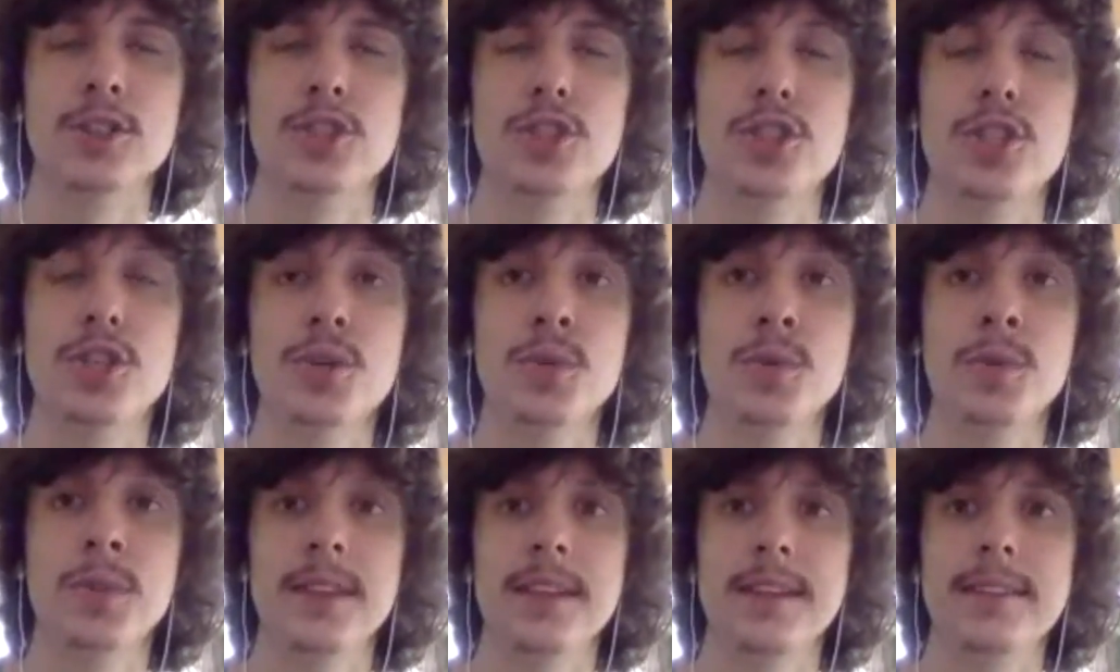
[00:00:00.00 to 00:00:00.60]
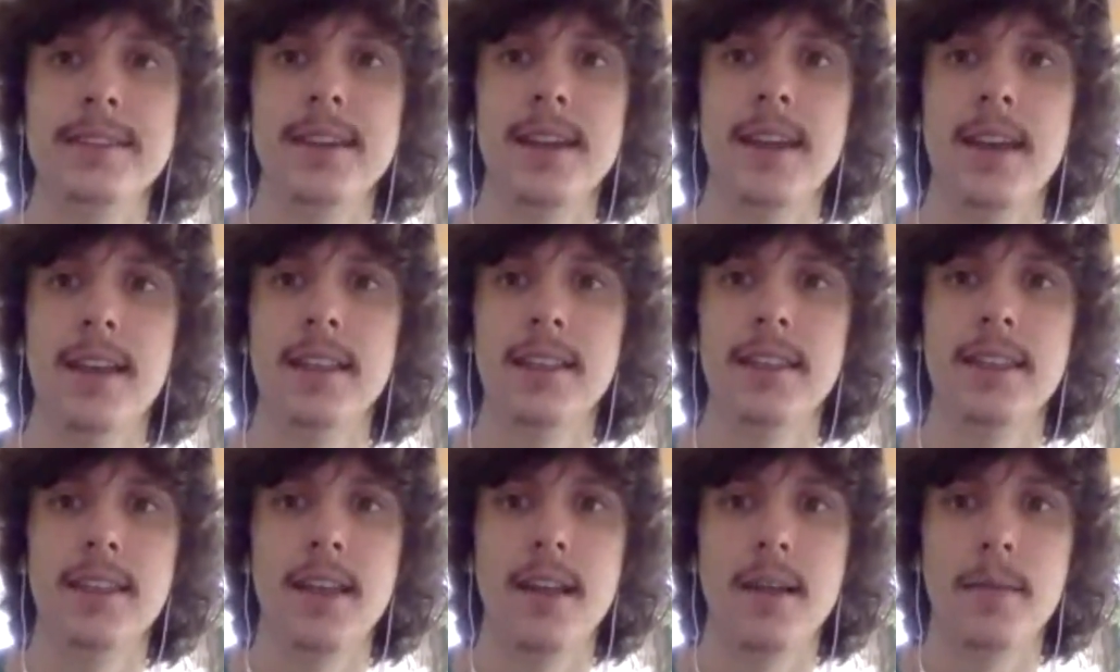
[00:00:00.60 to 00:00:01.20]
June the
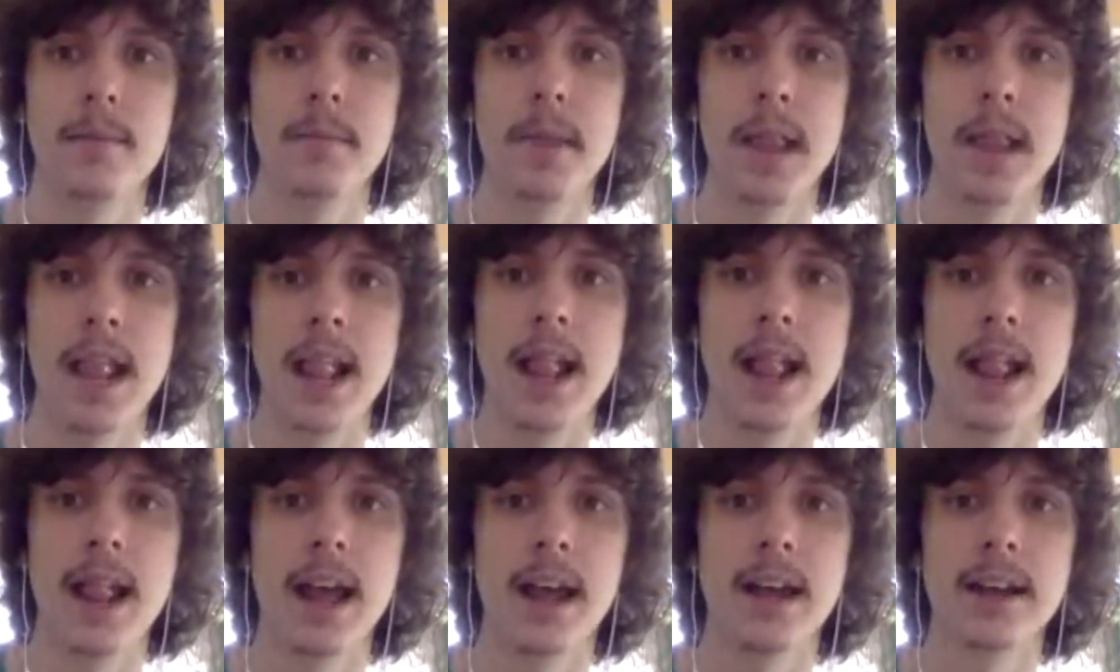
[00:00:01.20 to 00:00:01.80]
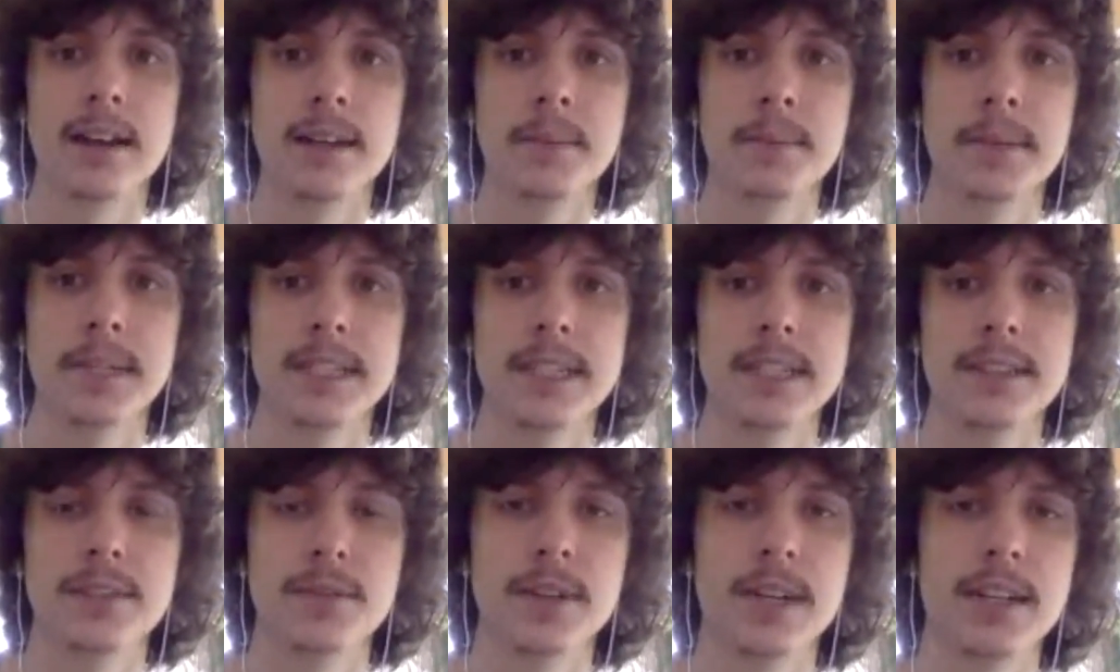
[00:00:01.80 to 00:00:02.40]
10th. I'll get my
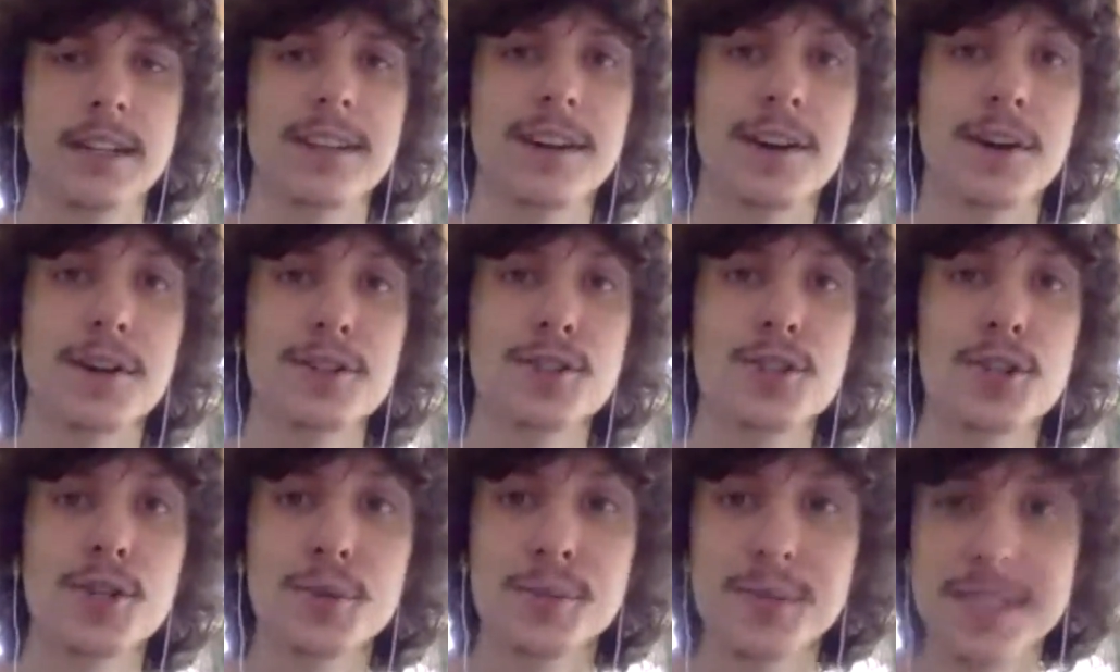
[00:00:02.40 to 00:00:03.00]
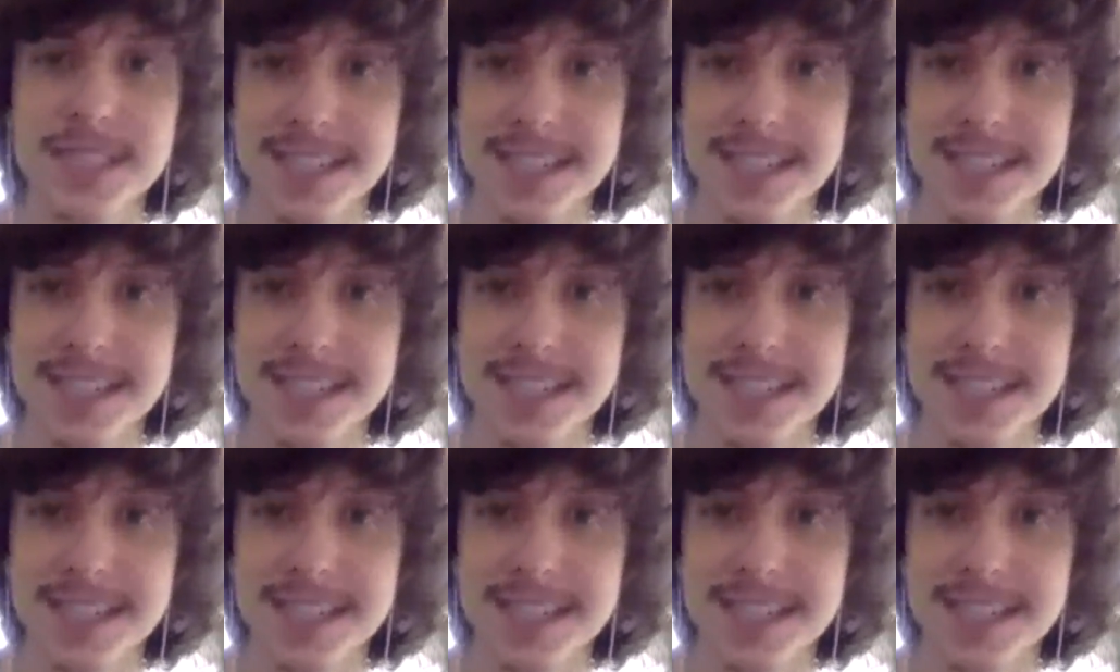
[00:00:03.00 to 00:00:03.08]
dates right. On June